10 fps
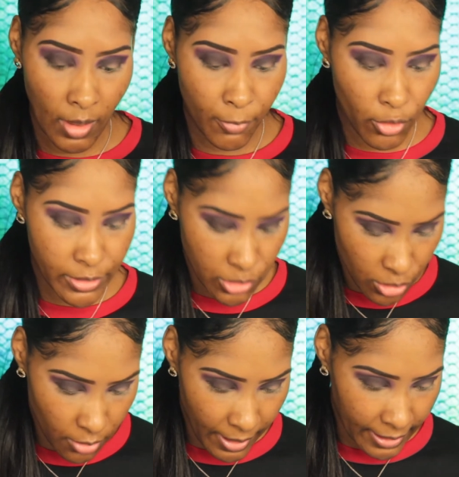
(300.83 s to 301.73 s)
I'm going to
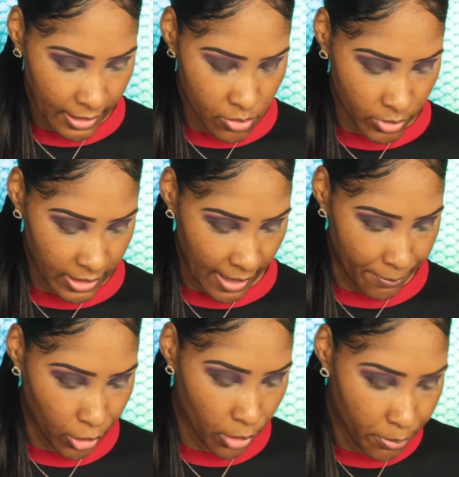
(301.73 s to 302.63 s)
go back in with
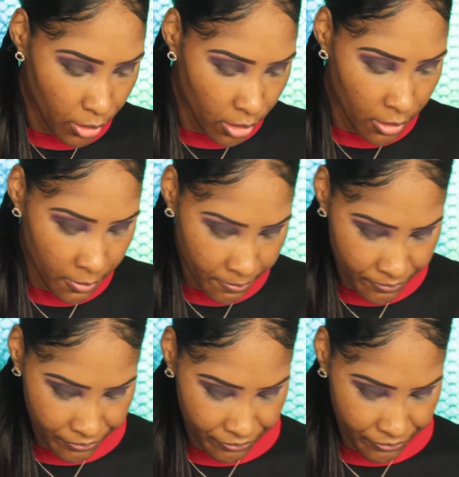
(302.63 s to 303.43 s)
the purple